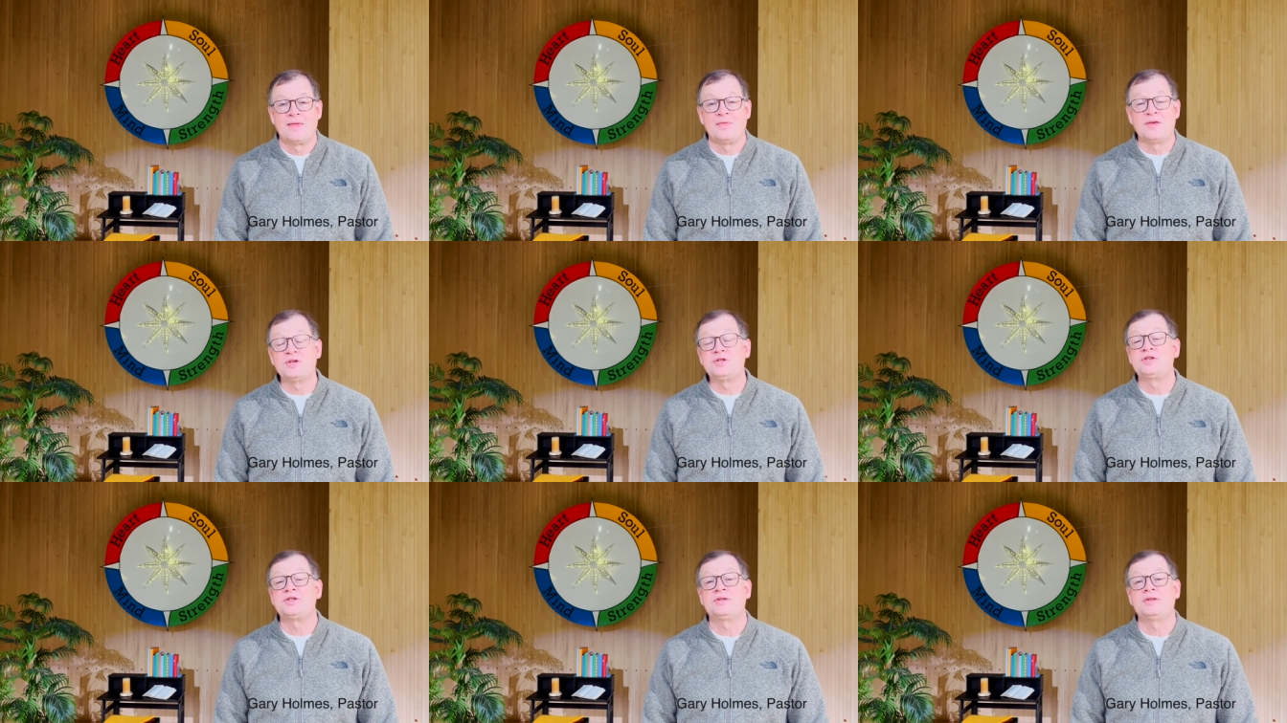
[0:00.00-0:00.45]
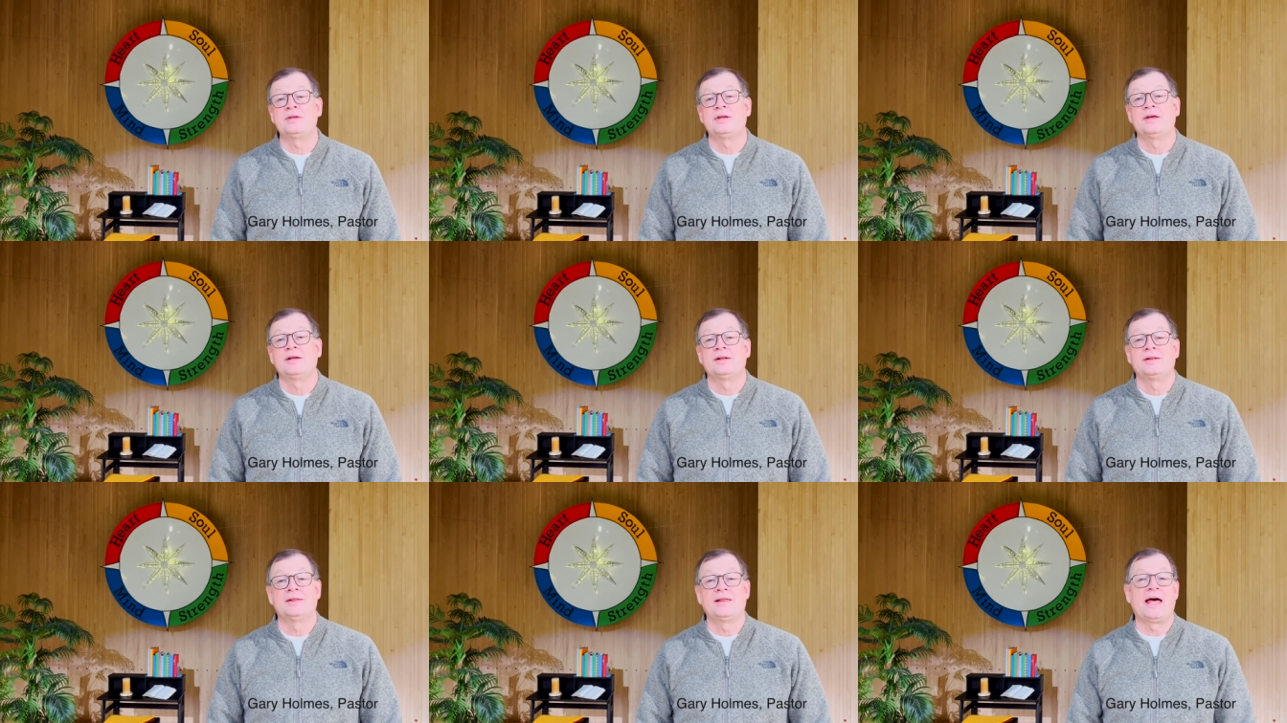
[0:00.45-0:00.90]
This
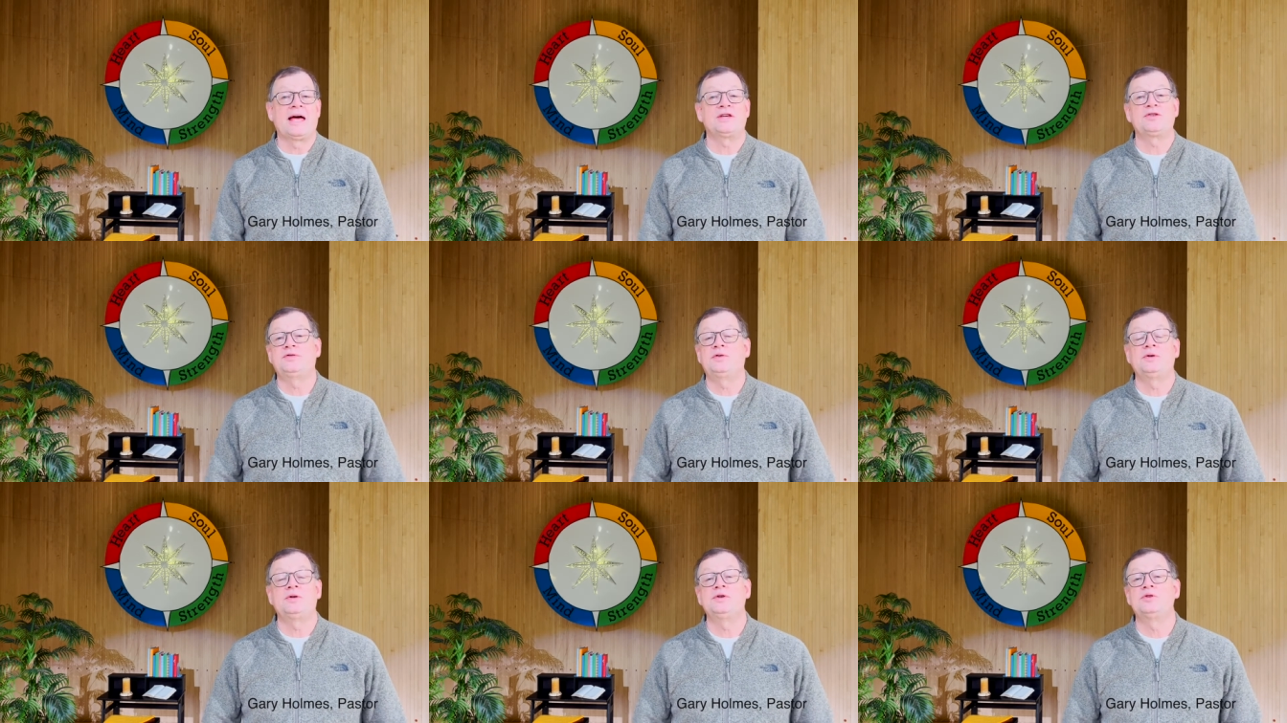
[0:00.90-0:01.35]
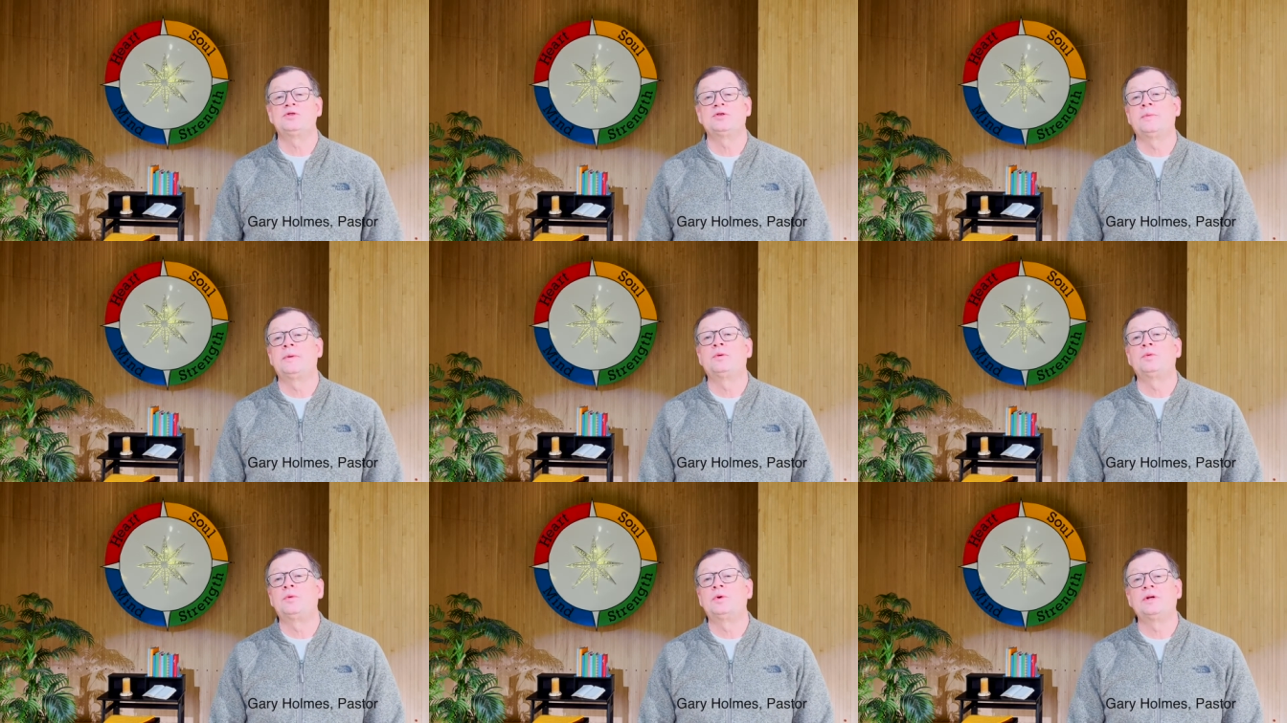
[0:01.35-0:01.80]
last few years
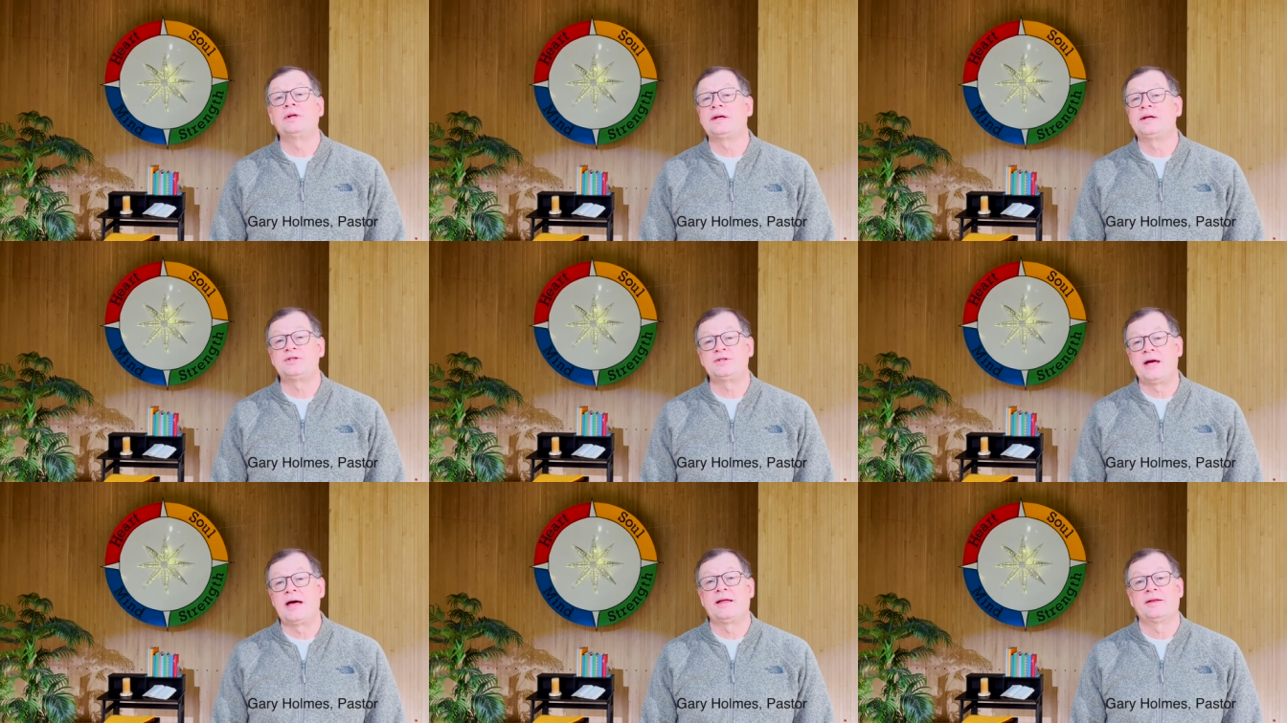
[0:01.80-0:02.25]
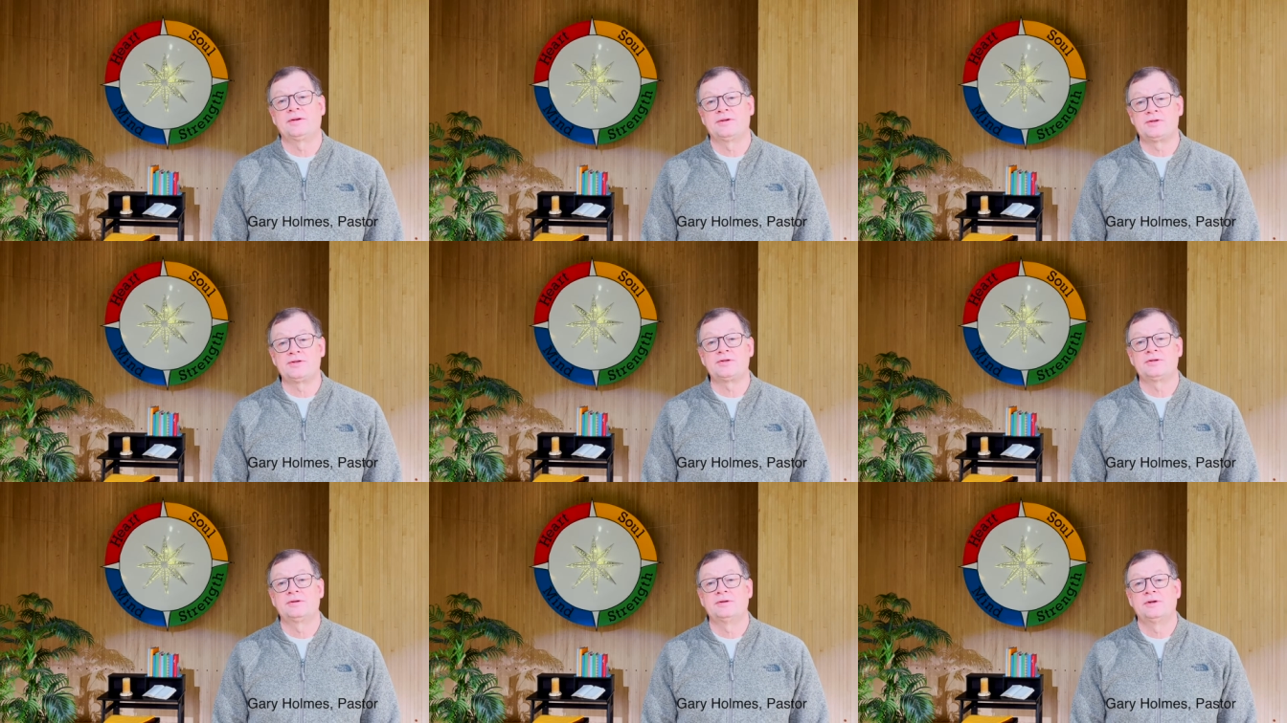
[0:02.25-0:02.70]
have been really a
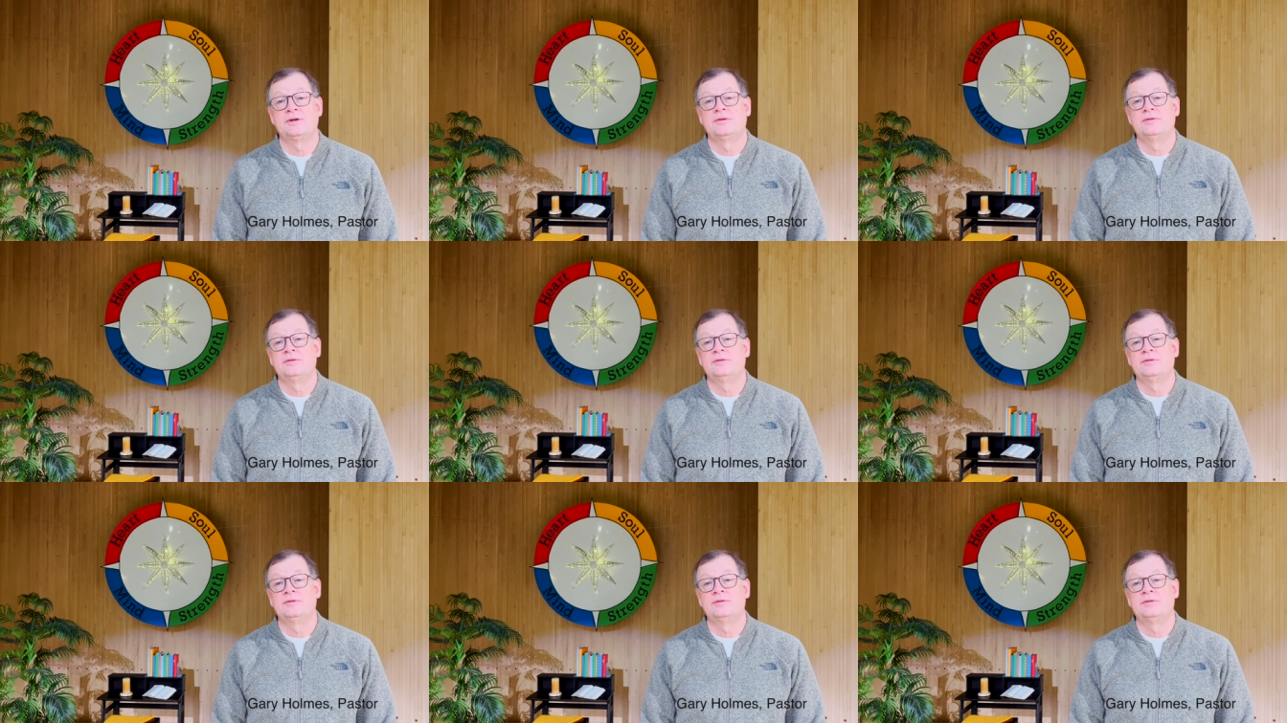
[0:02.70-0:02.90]
challenge